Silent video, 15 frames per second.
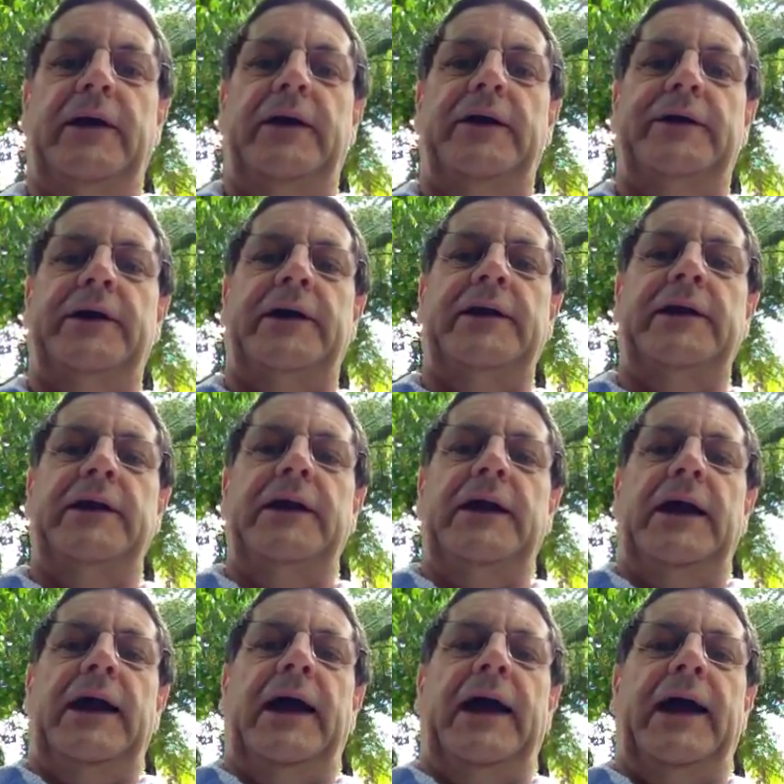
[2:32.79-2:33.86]
Okay,
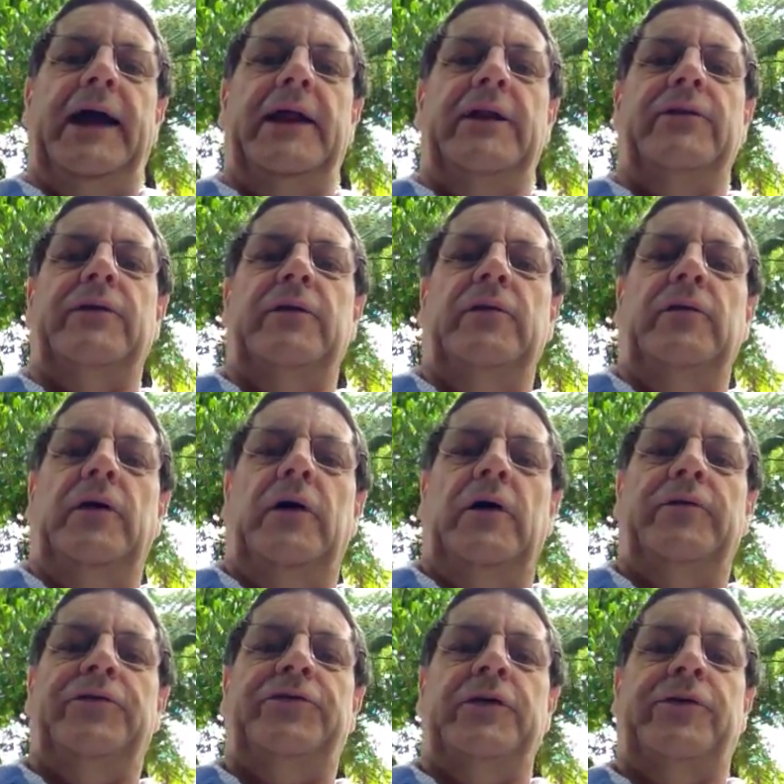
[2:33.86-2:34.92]
and
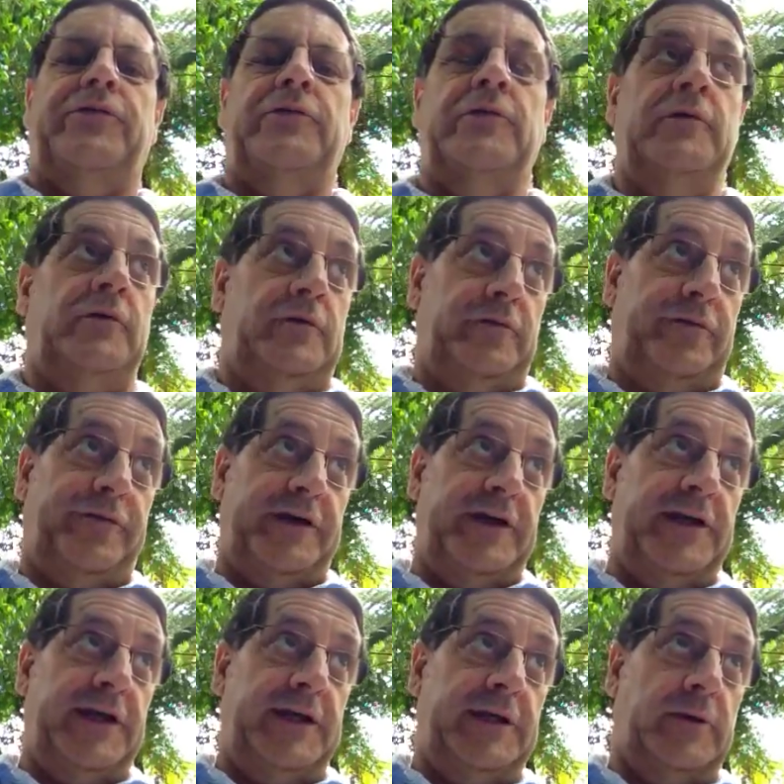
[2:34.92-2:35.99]
obviously through
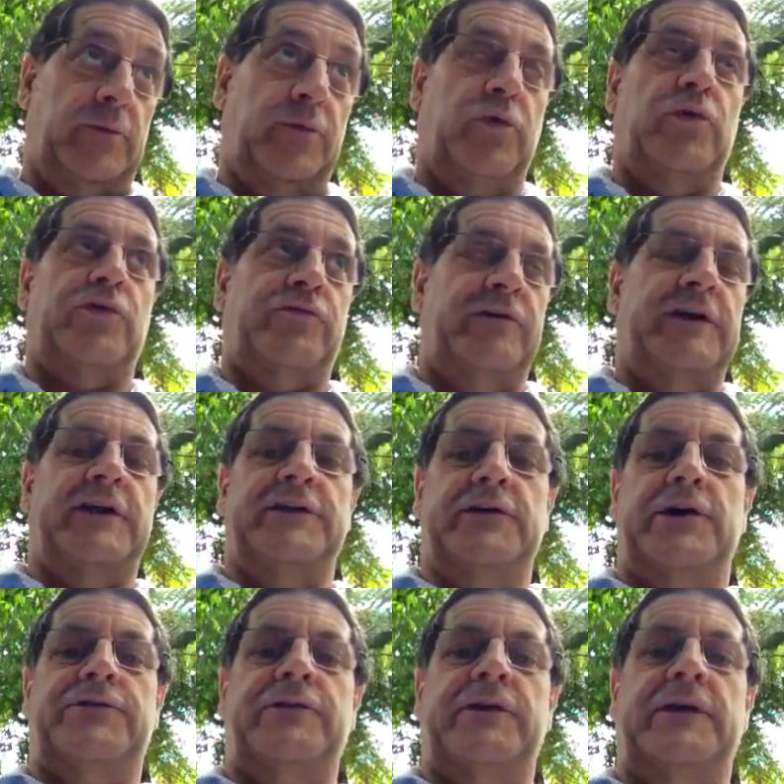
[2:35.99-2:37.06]
feeding and watering and
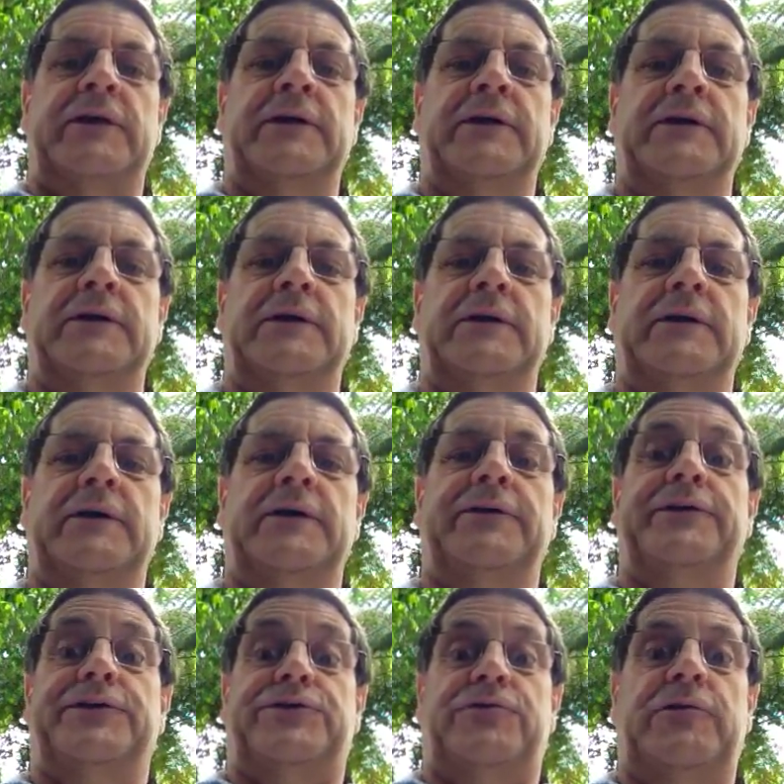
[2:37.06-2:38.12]
nurturing
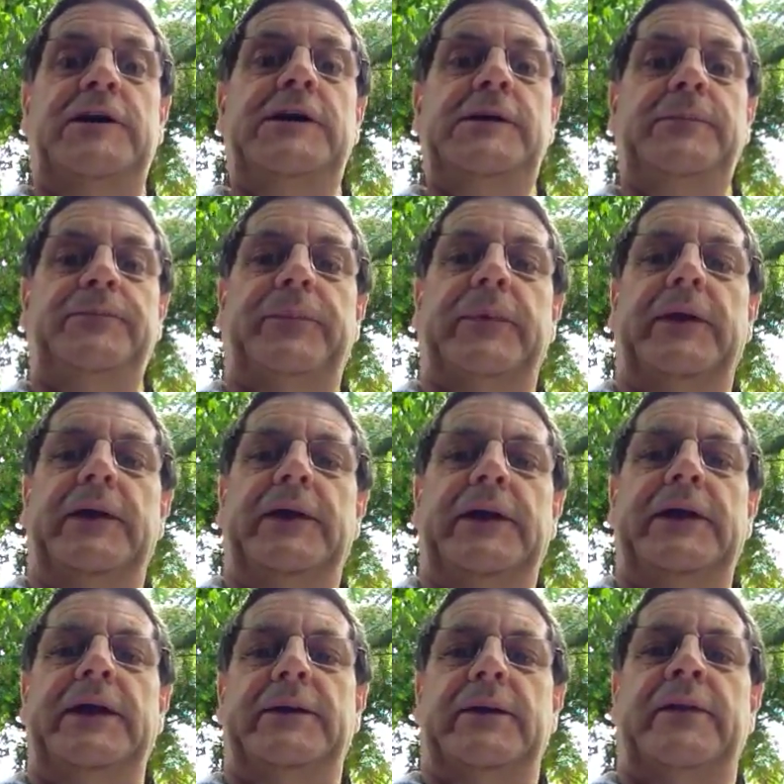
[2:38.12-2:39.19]
the tree,
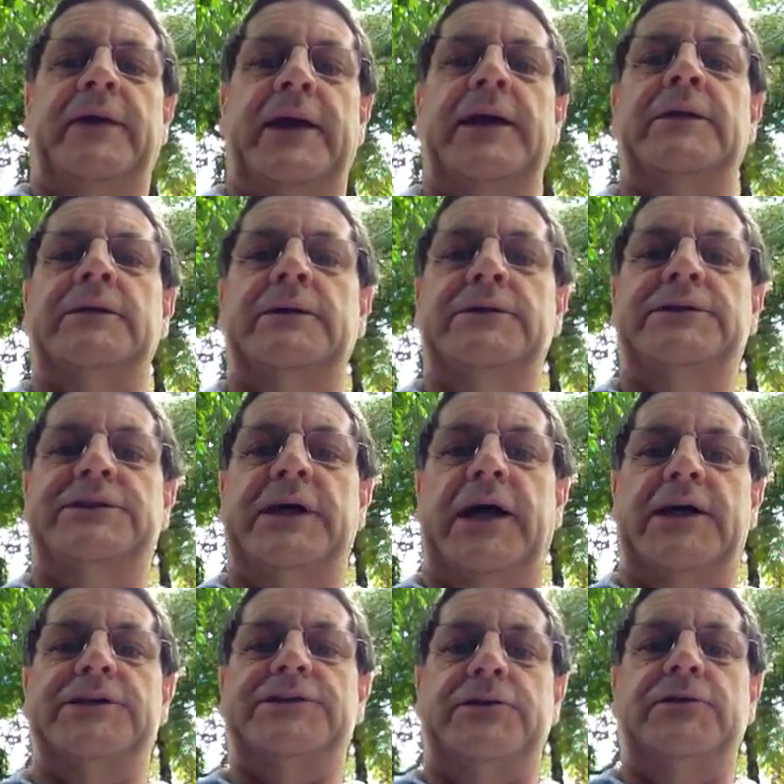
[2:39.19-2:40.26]
it then
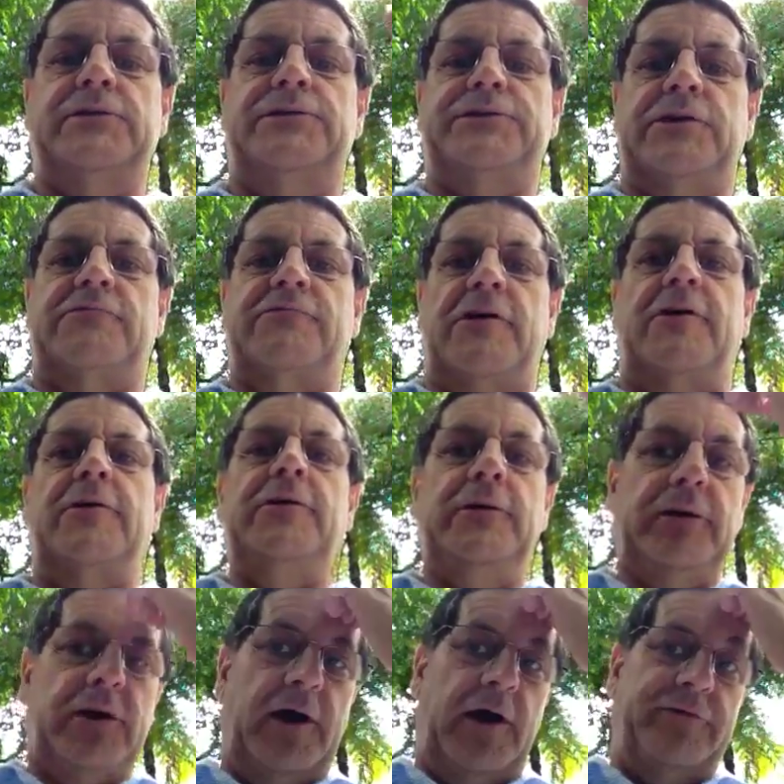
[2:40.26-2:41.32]
starts to grow
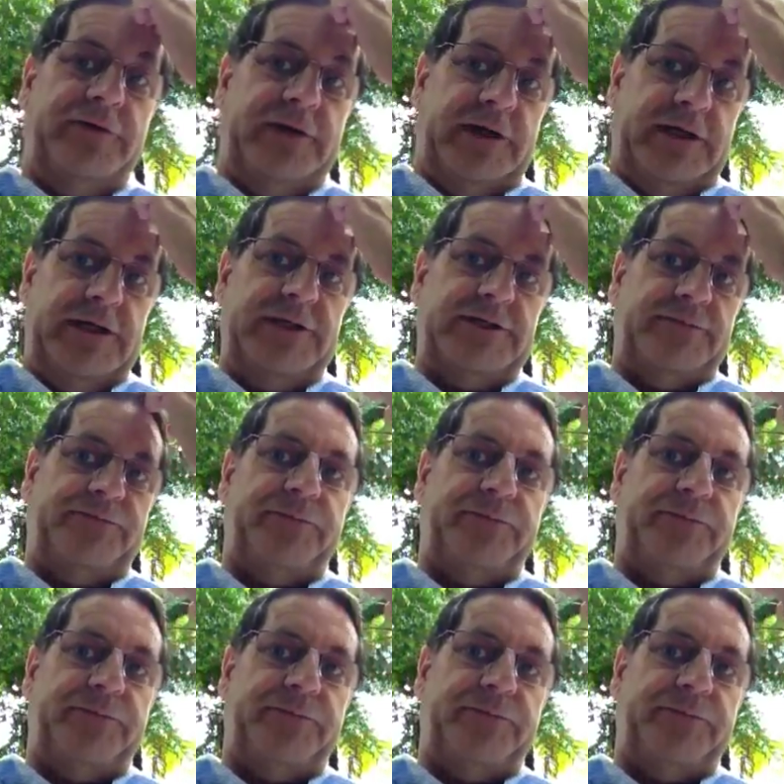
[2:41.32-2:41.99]
over years.